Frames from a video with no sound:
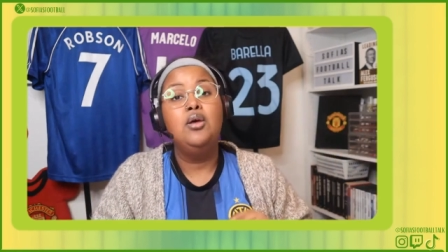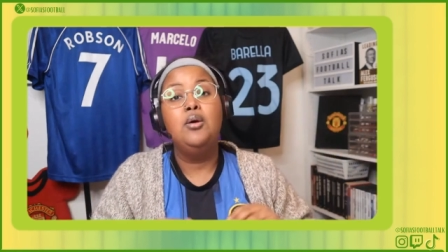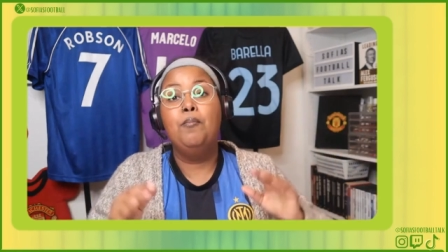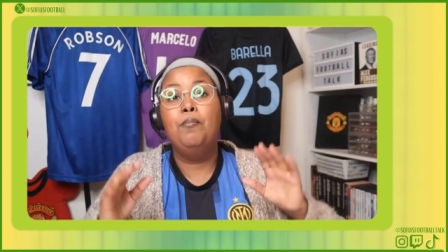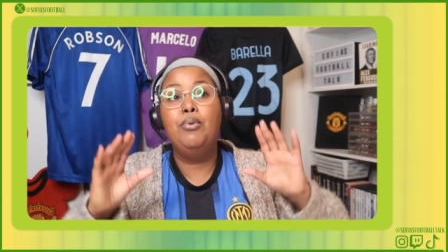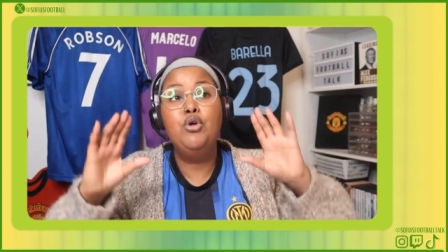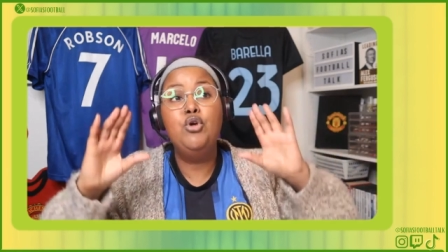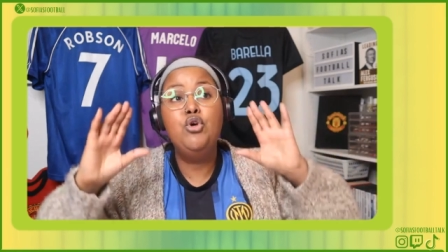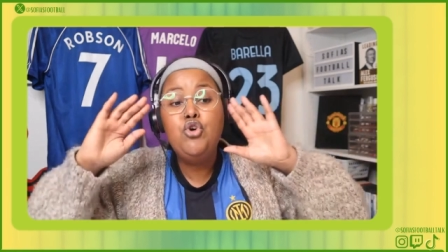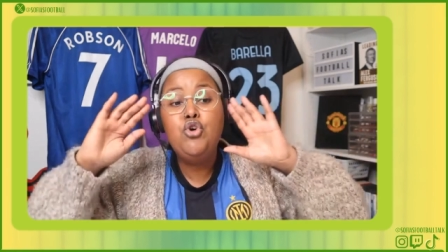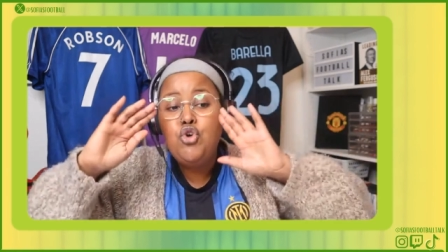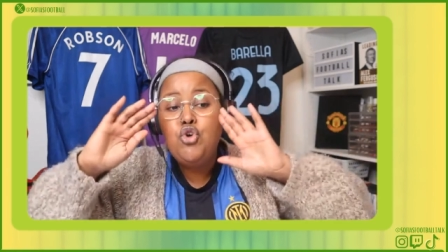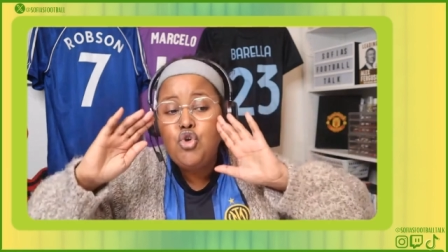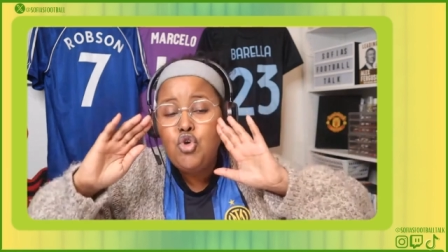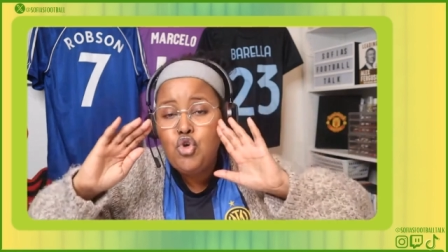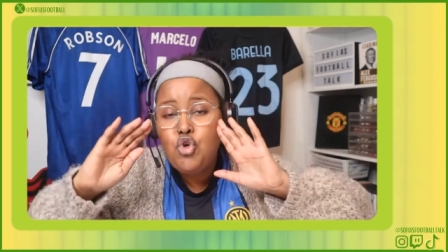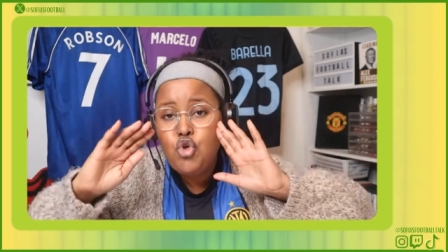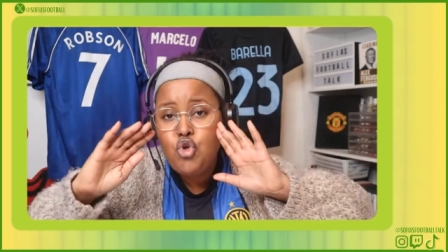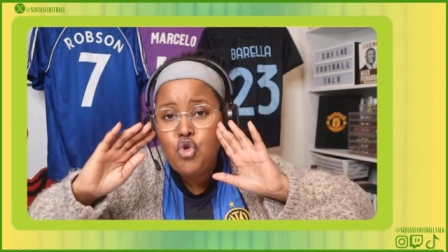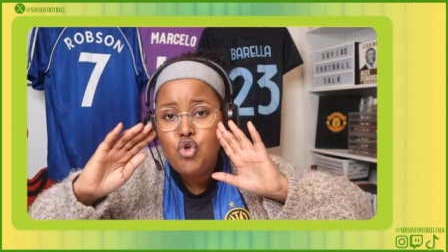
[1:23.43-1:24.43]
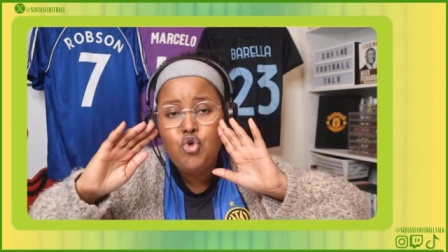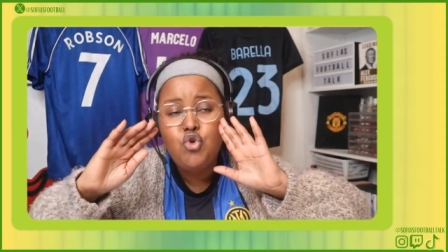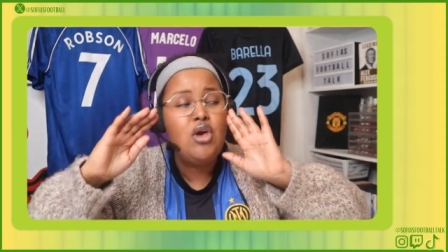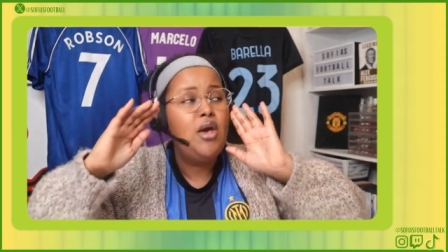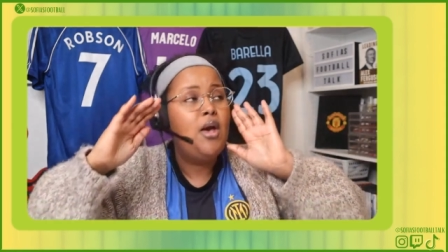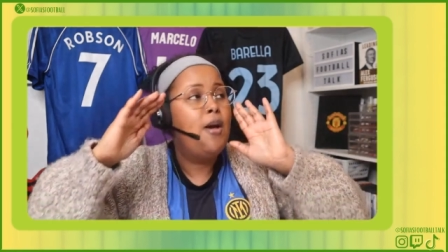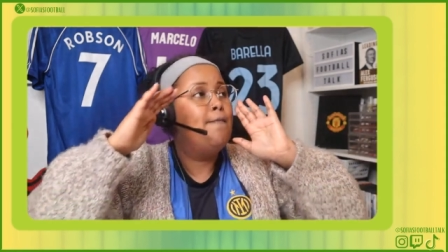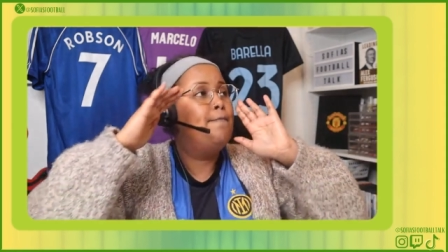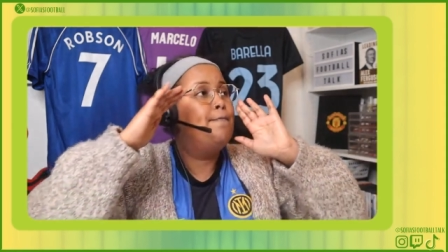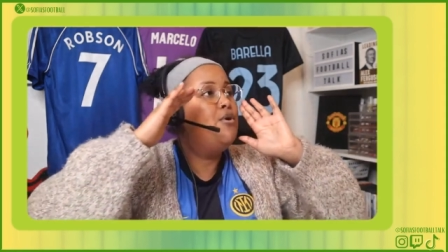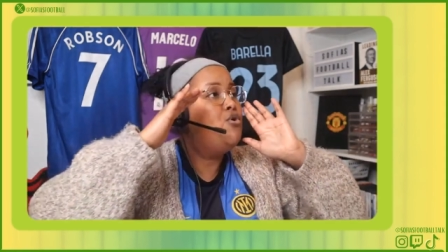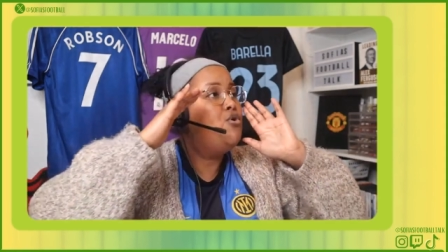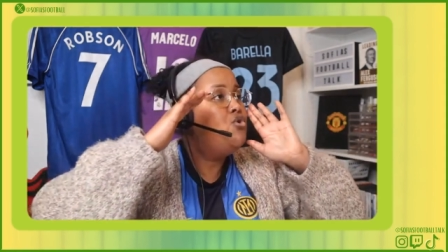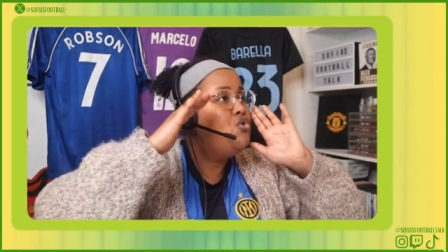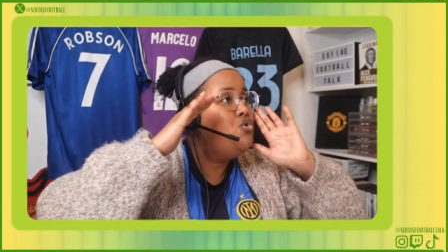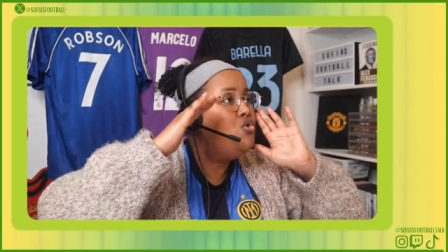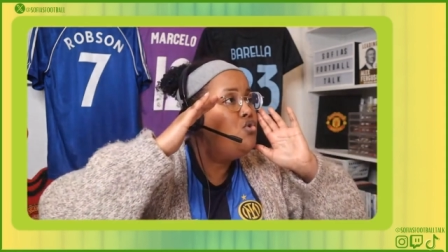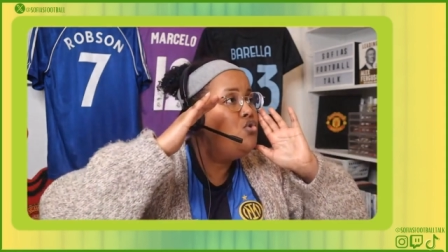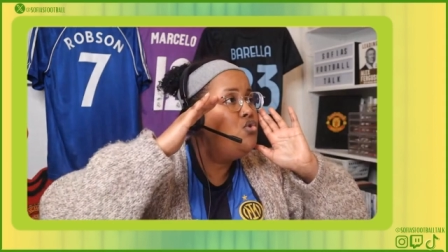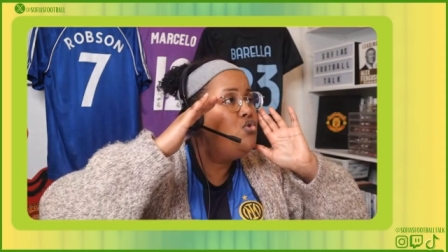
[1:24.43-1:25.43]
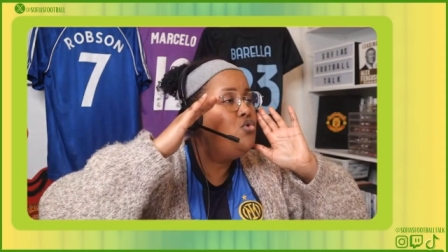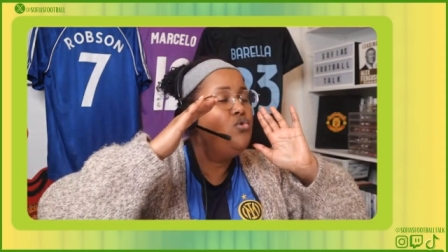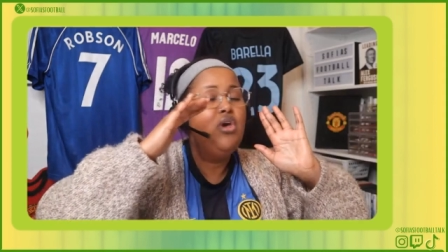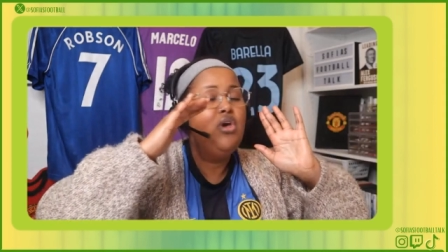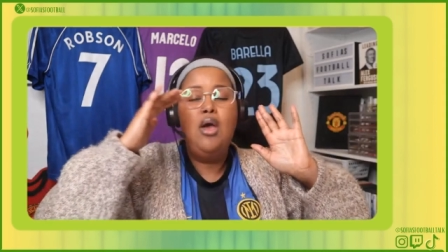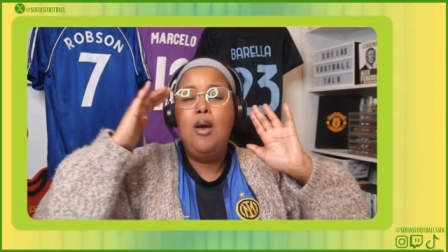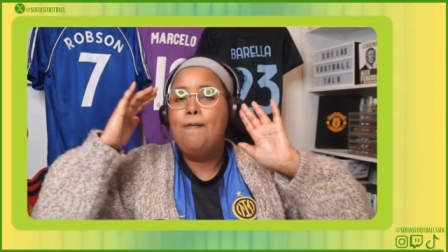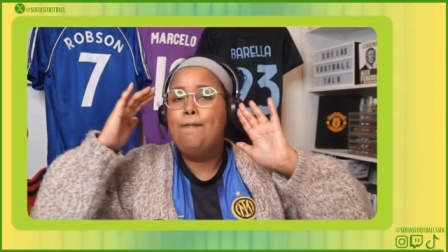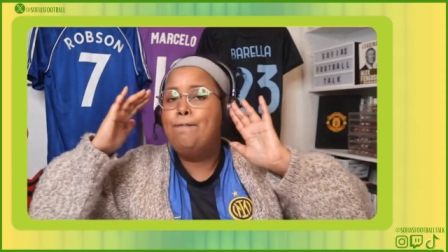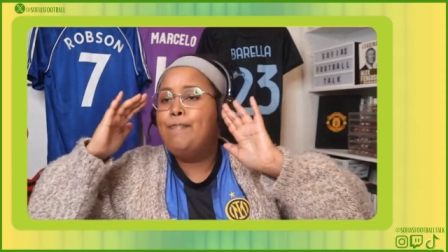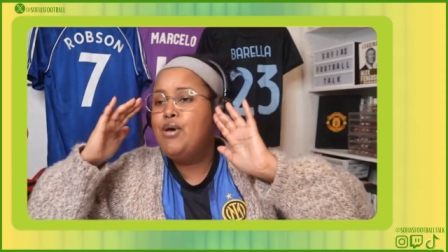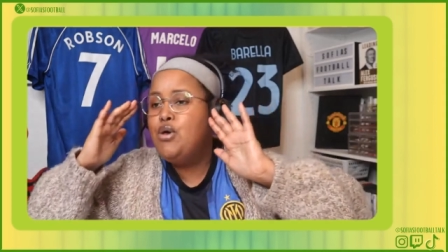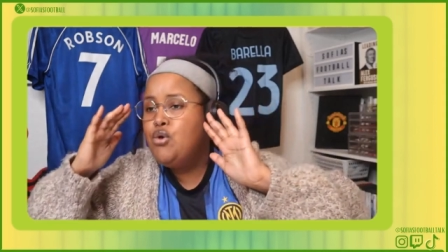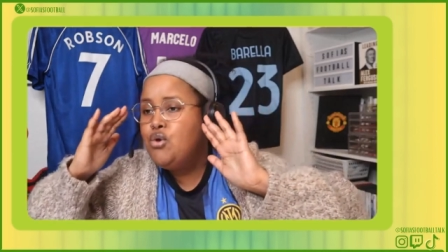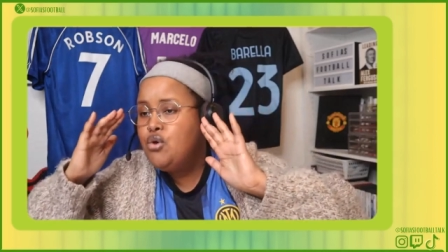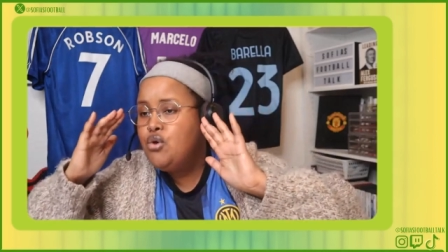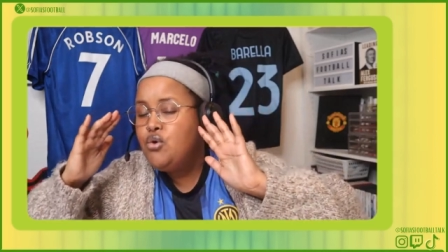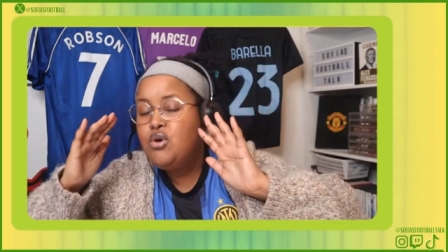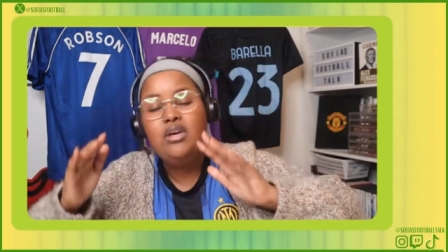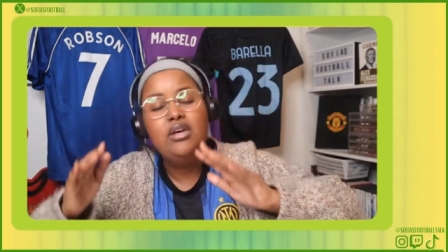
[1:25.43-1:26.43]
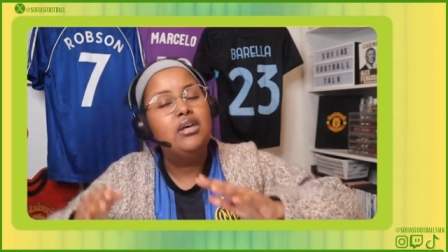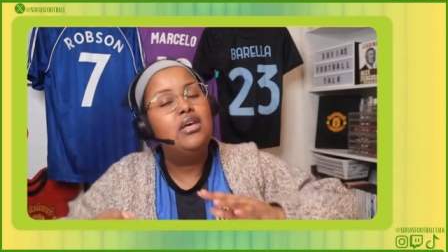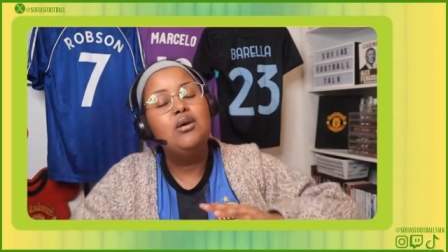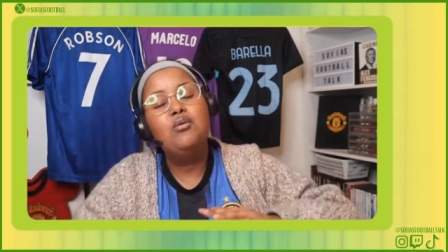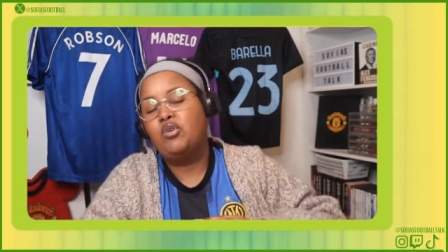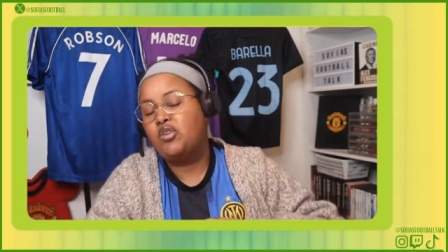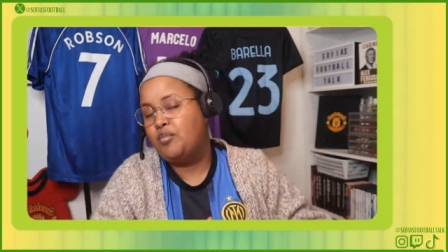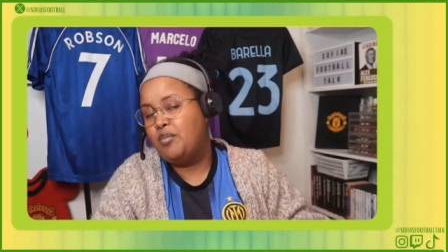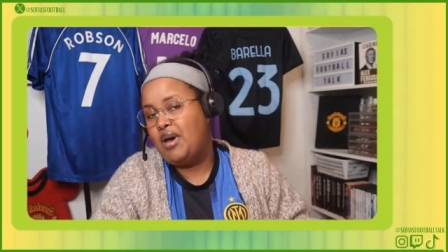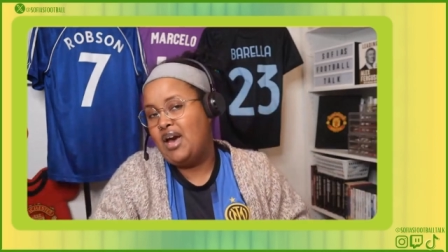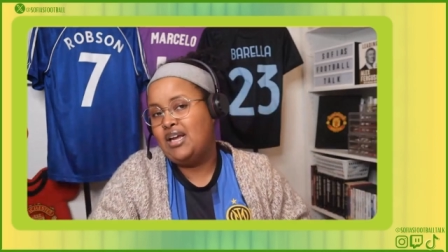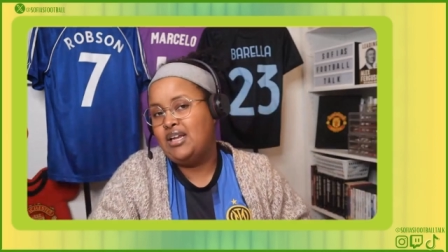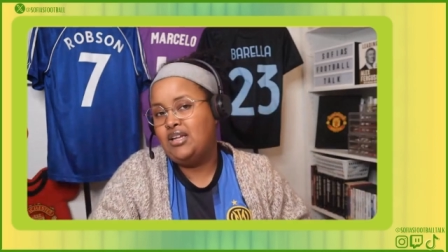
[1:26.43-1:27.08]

boo, boo, boo, it was mad.